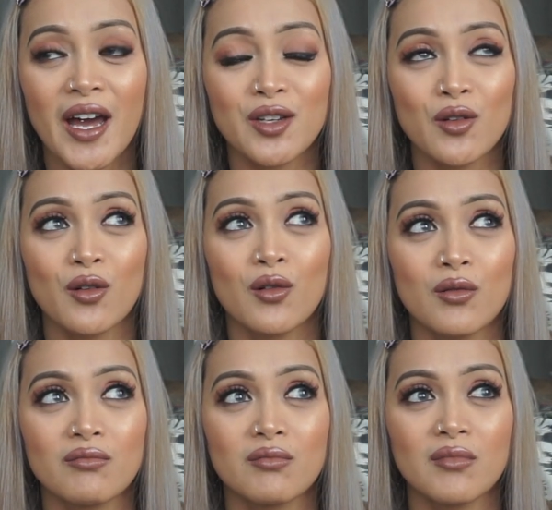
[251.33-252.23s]
I
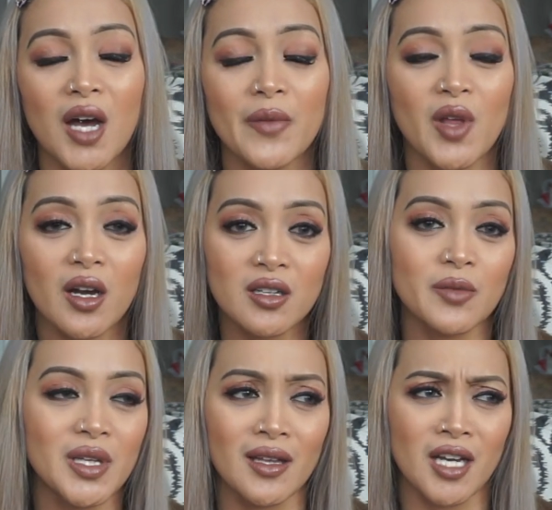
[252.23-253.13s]
know I'm not
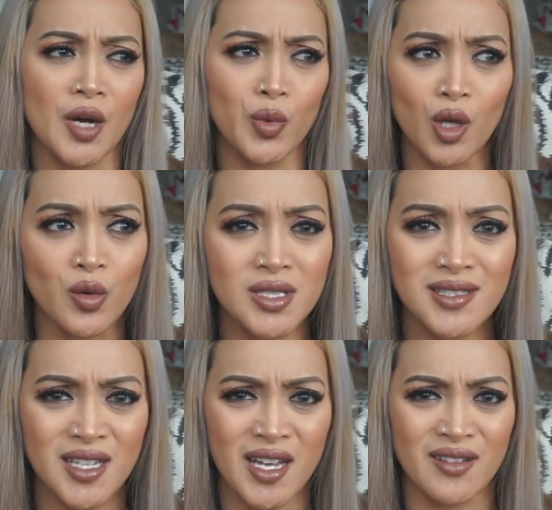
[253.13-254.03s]
gonna be like up
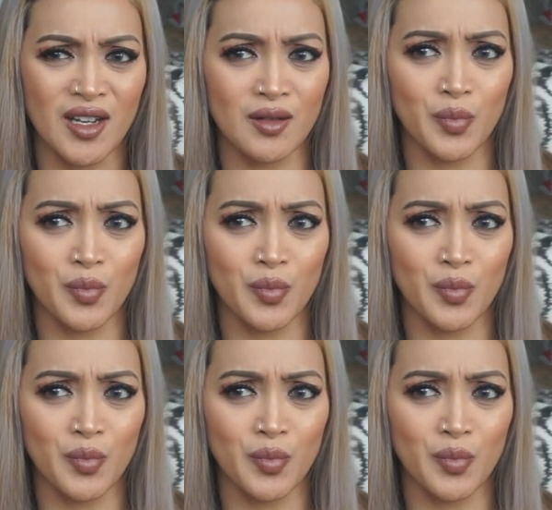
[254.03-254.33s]
close and